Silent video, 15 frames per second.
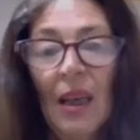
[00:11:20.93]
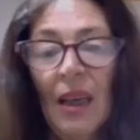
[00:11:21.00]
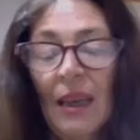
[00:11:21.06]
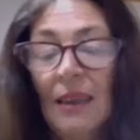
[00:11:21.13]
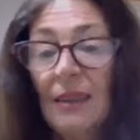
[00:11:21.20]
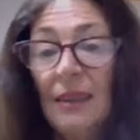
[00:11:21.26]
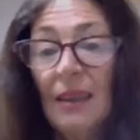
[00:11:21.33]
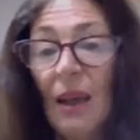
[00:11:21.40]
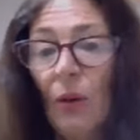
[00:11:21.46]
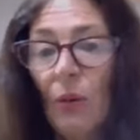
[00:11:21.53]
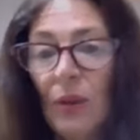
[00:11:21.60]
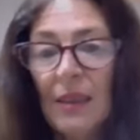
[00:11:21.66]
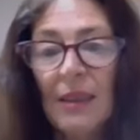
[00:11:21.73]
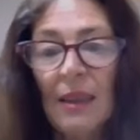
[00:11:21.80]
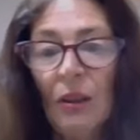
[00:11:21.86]
It's so
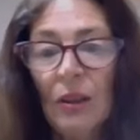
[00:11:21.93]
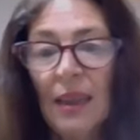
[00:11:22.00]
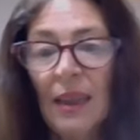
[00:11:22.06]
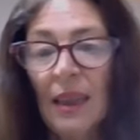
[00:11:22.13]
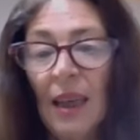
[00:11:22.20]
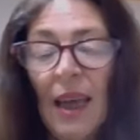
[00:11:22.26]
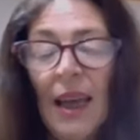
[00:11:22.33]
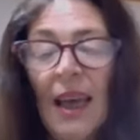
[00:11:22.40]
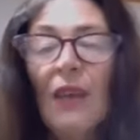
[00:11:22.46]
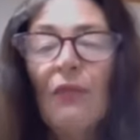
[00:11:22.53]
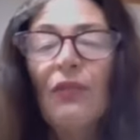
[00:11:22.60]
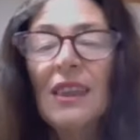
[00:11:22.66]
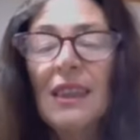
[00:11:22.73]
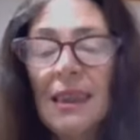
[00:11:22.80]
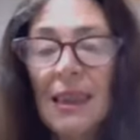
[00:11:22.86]
insulting. If
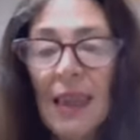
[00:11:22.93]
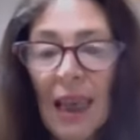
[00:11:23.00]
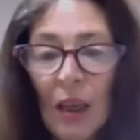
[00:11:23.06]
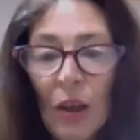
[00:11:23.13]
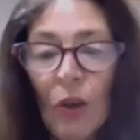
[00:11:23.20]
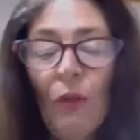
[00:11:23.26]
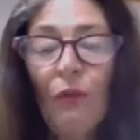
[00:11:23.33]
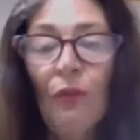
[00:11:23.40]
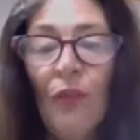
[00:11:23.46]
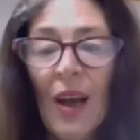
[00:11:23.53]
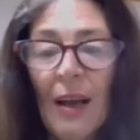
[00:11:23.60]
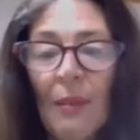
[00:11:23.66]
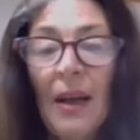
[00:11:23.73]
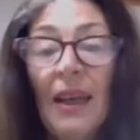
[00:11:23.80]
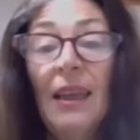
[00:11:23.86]
a single
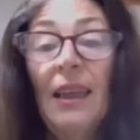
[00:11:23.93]
farmer